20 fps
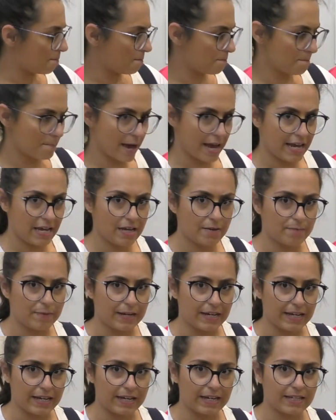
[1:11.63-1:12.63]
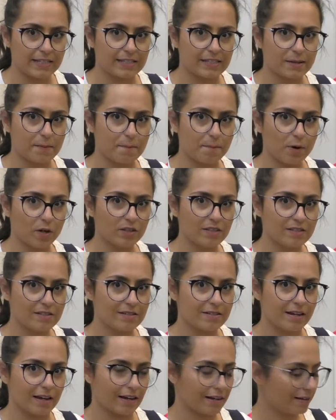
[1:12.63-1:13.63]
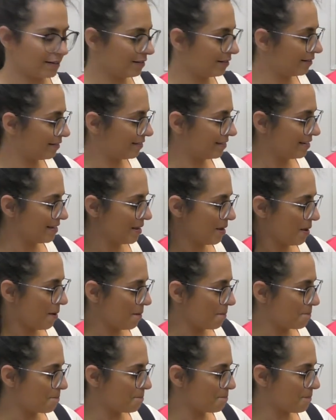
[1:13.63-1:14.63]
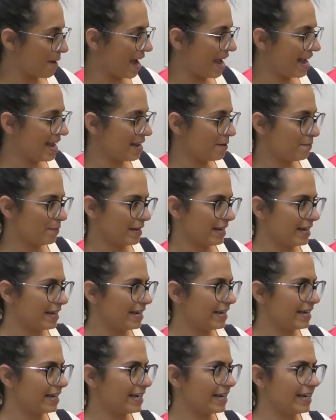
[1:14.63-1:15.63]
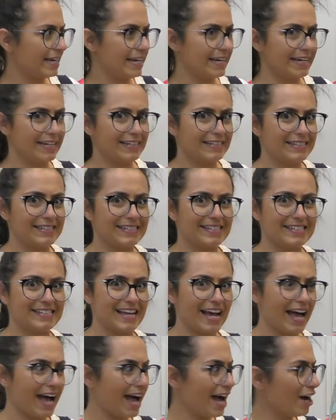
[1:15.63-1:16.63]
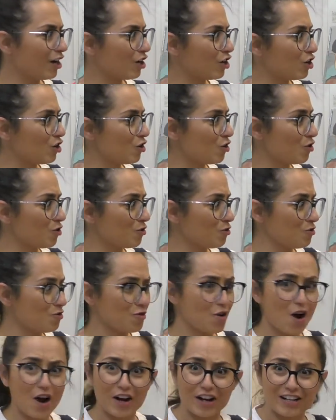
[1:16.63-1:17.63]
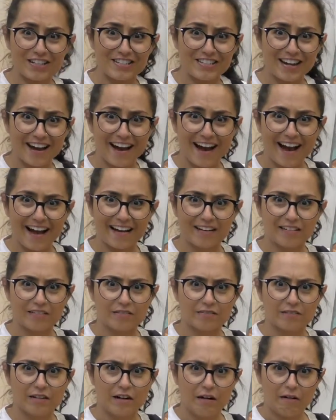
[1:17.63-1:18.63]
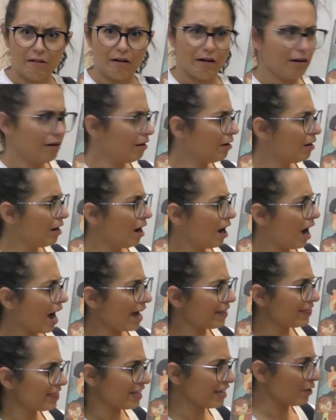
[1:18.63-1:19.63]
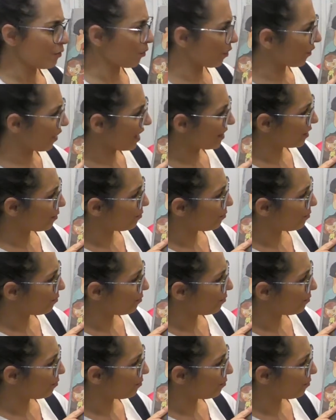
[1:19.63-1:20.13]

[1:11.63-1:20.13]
Maybe it's a monster. Maybe it's a crocodile. I think we're at